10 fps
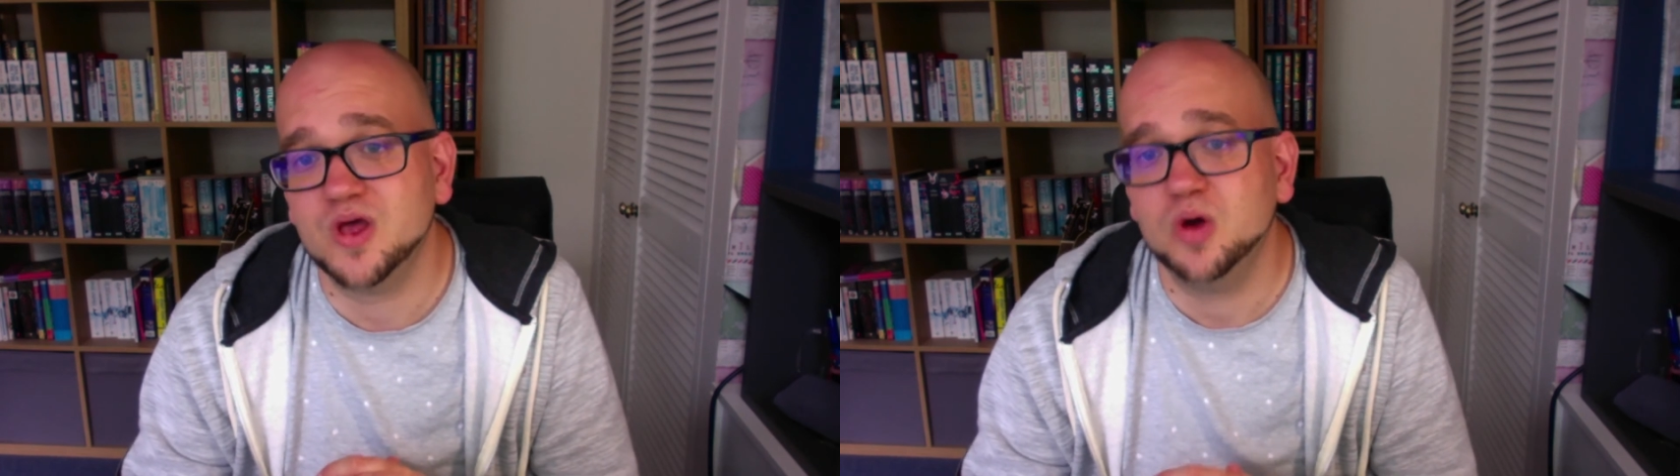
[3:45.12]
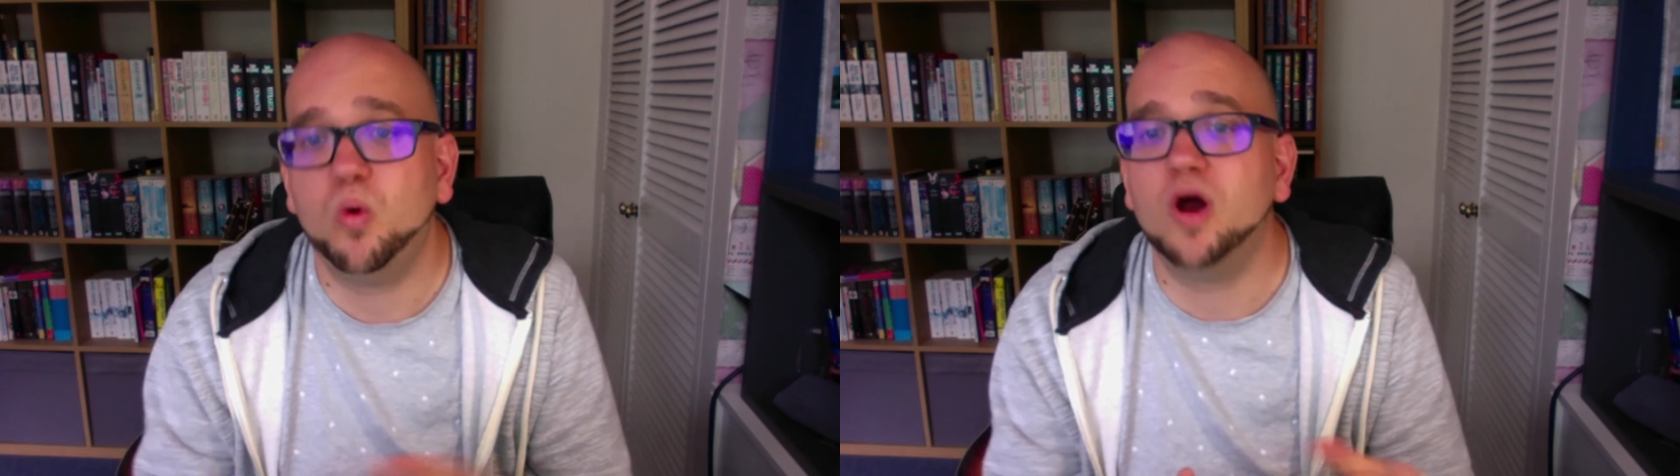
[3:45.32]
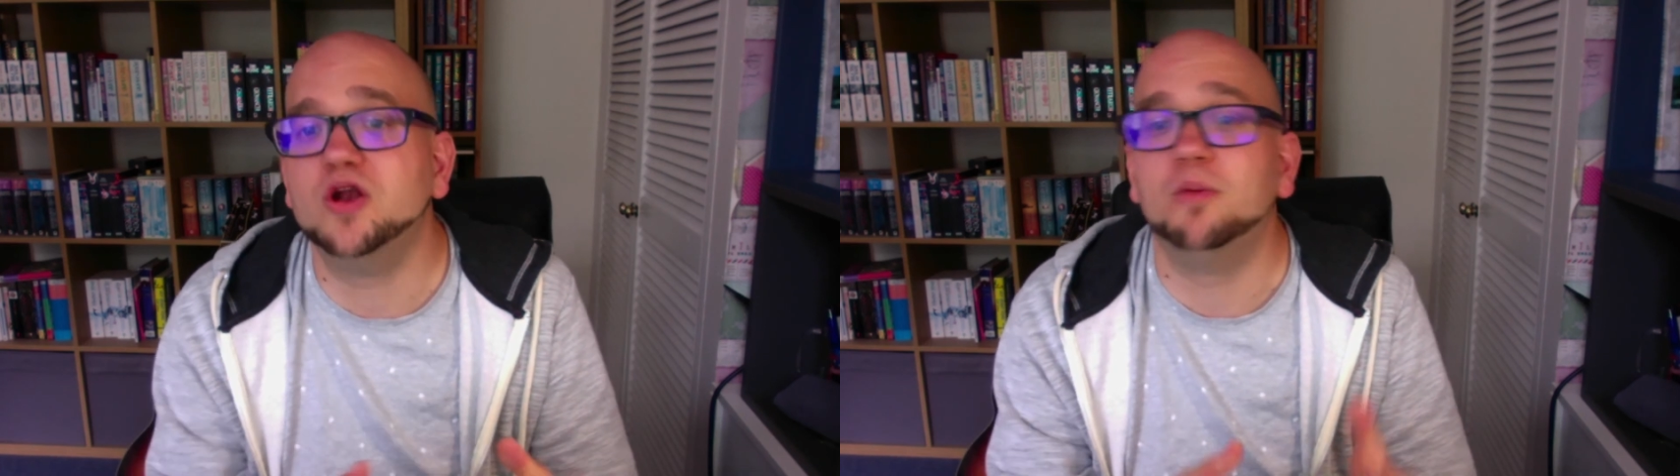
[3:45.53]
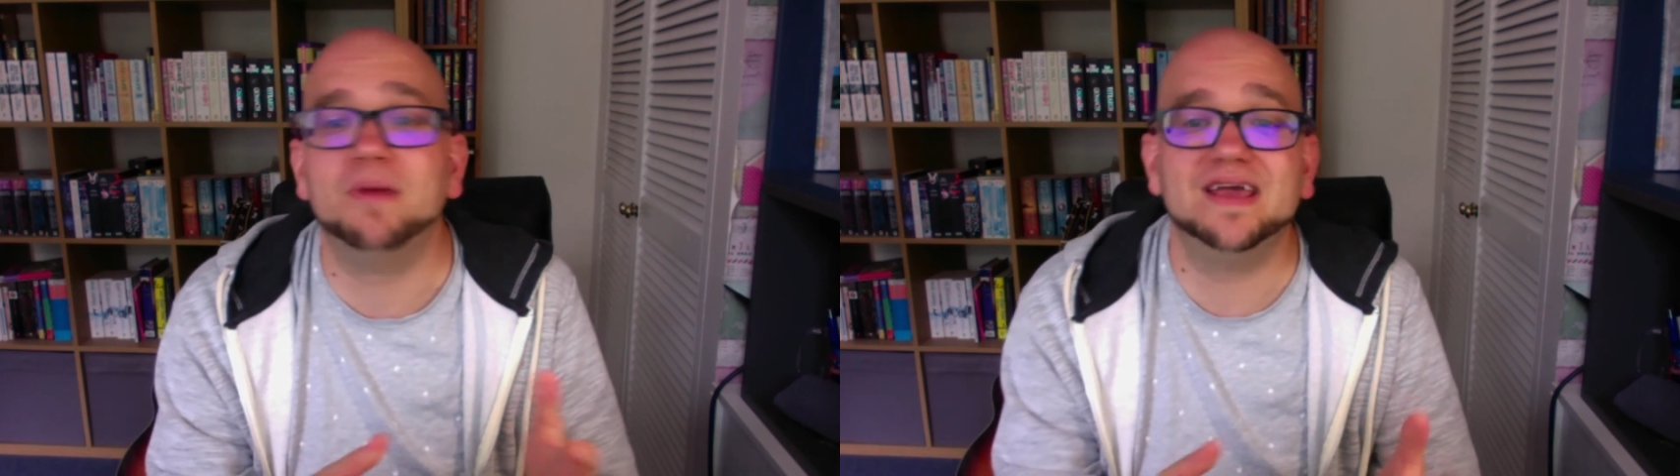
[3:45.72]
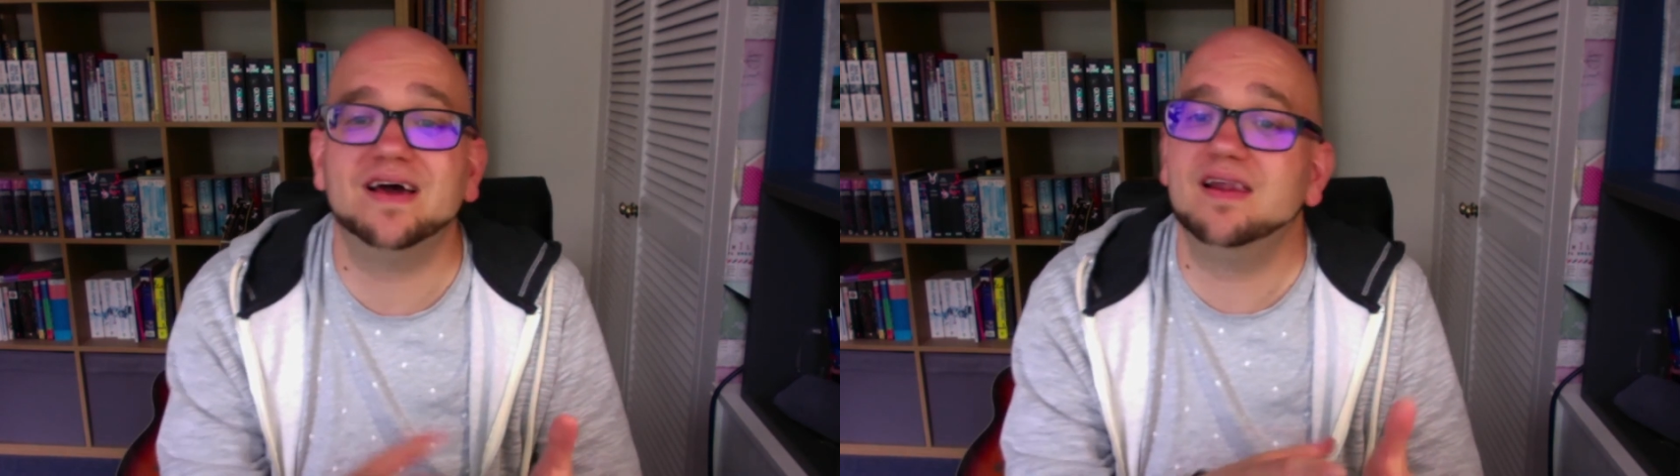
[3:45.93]
Why not
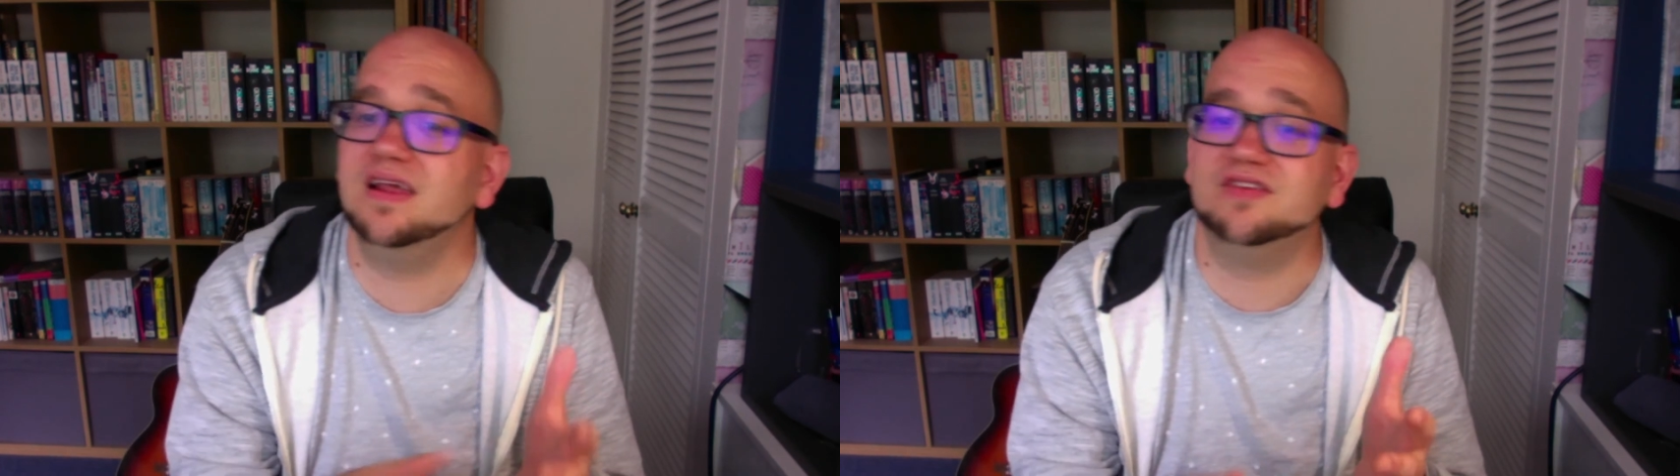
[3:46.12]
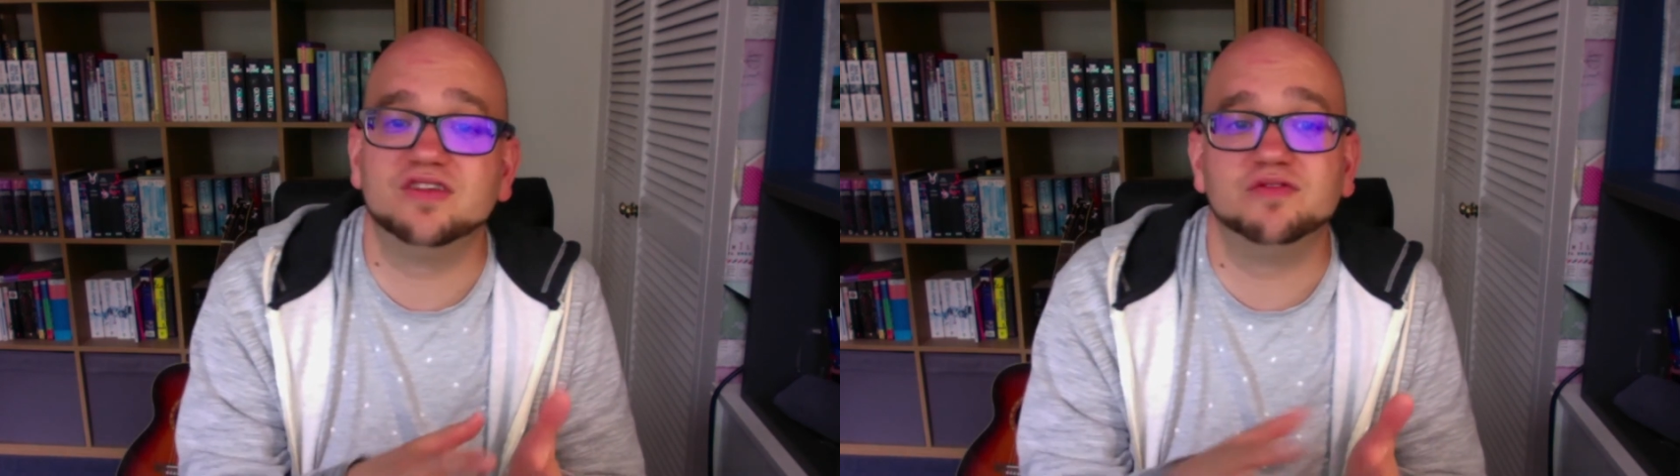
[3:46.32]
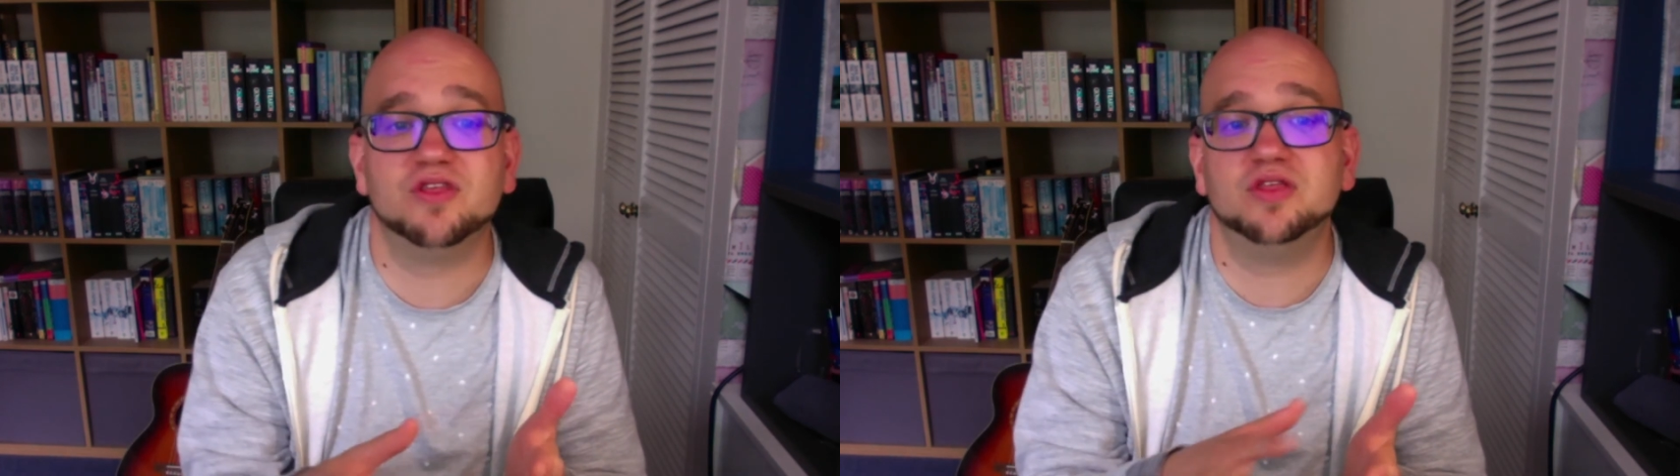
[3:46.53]
make a list of the